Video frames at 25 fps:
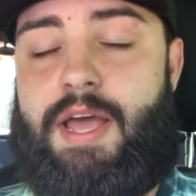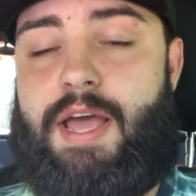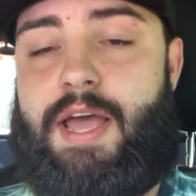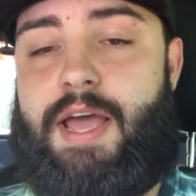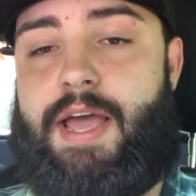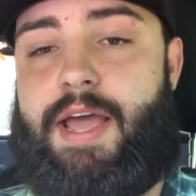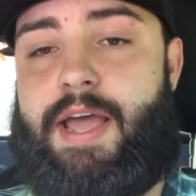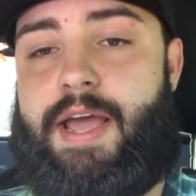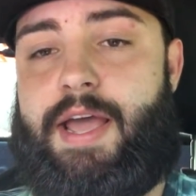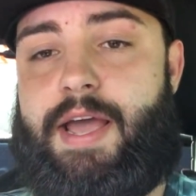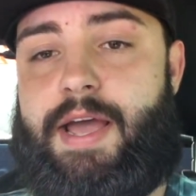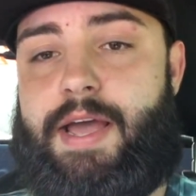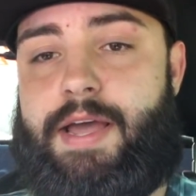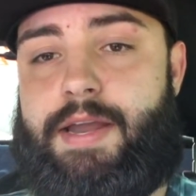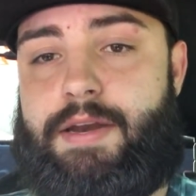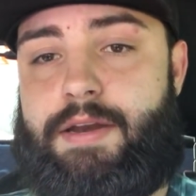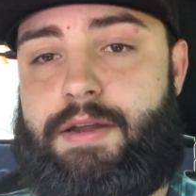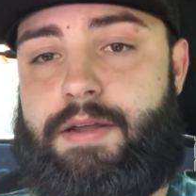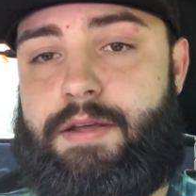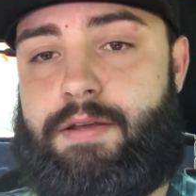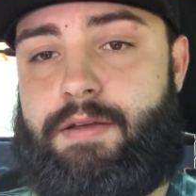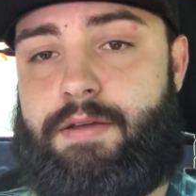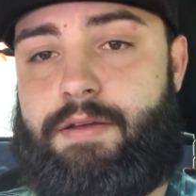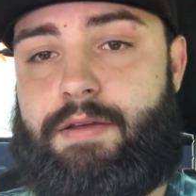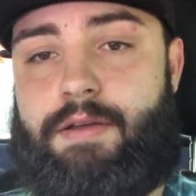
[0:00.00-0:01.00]

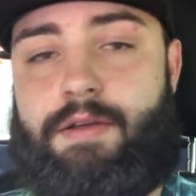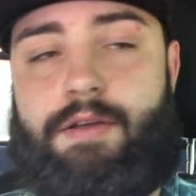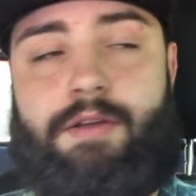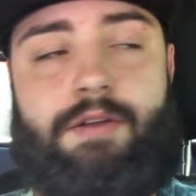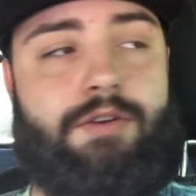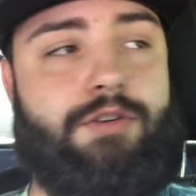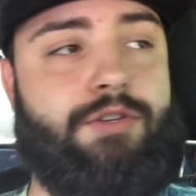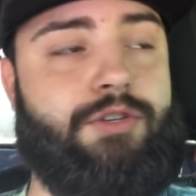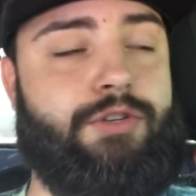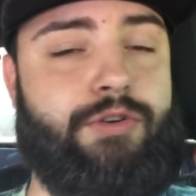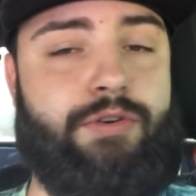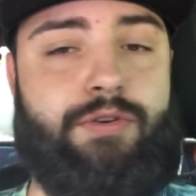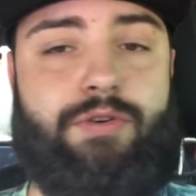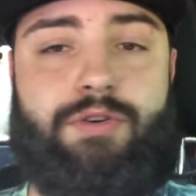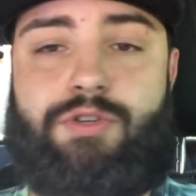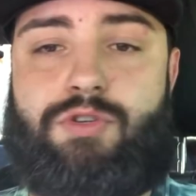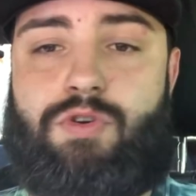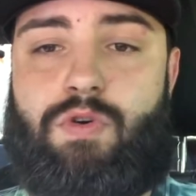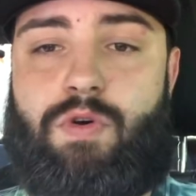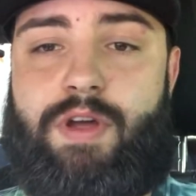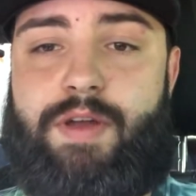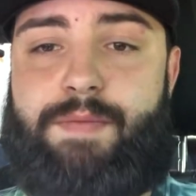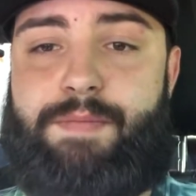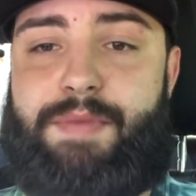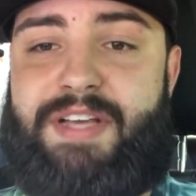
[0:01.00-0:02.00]
and to
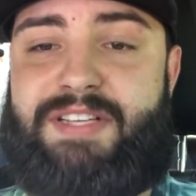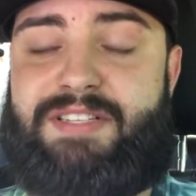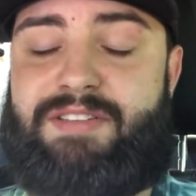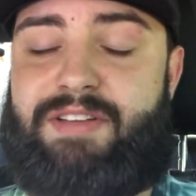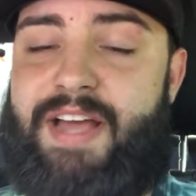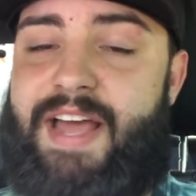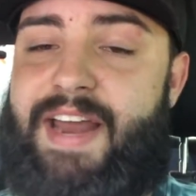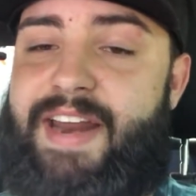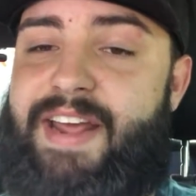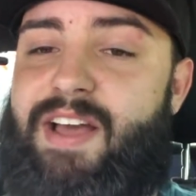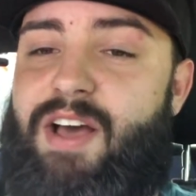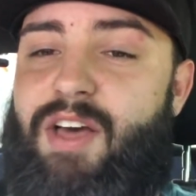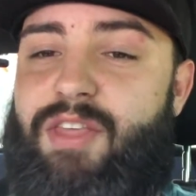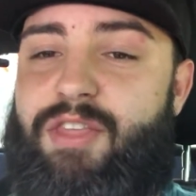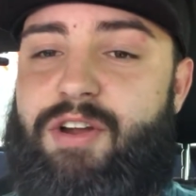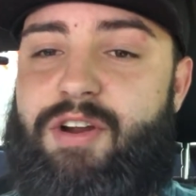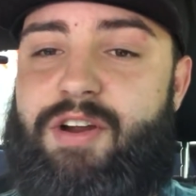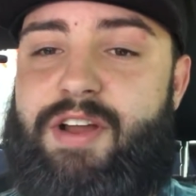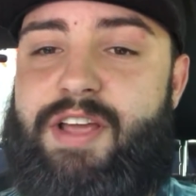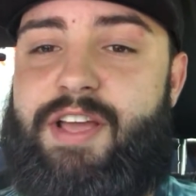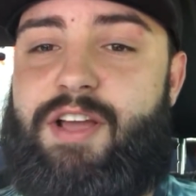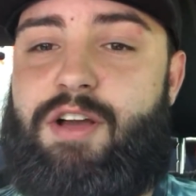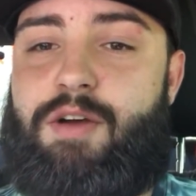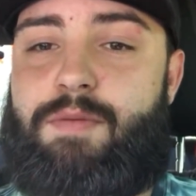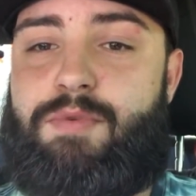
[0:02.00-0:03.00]
join basically any other
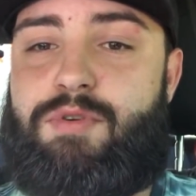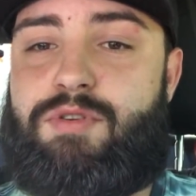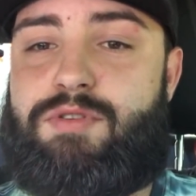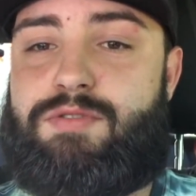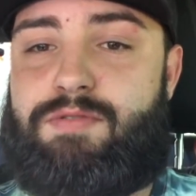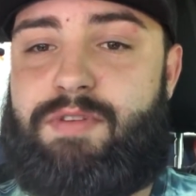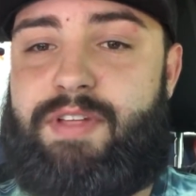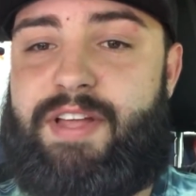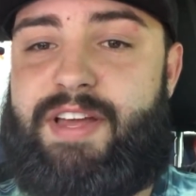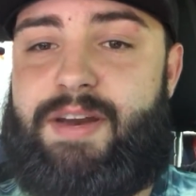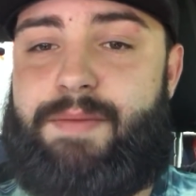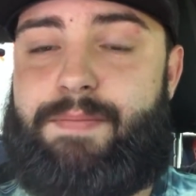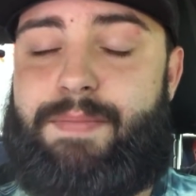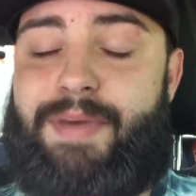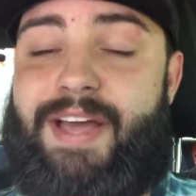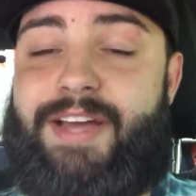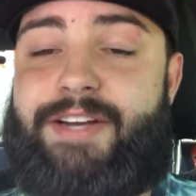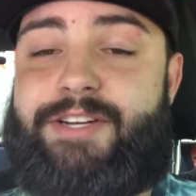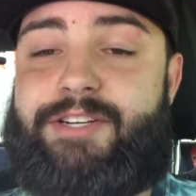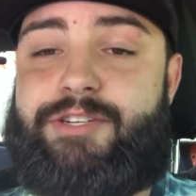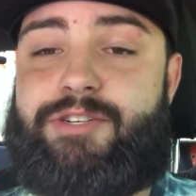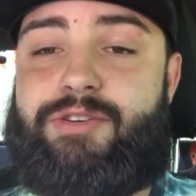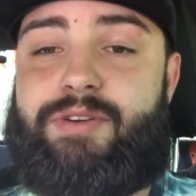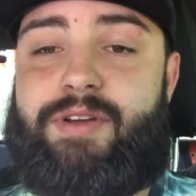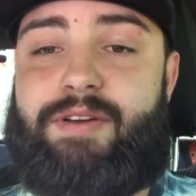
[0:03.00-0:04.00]
Ecoboost related
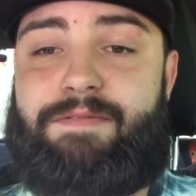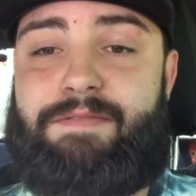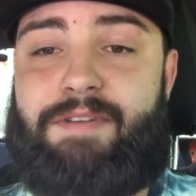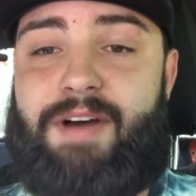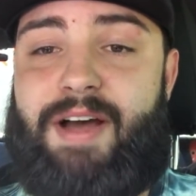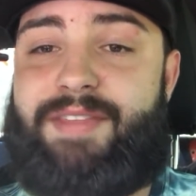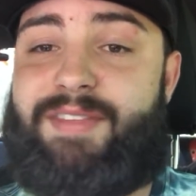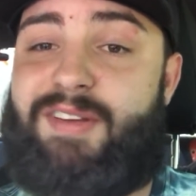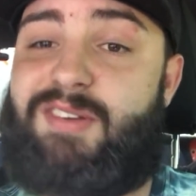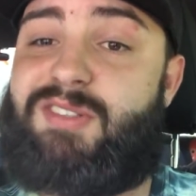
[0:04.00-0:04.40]
pages you can find.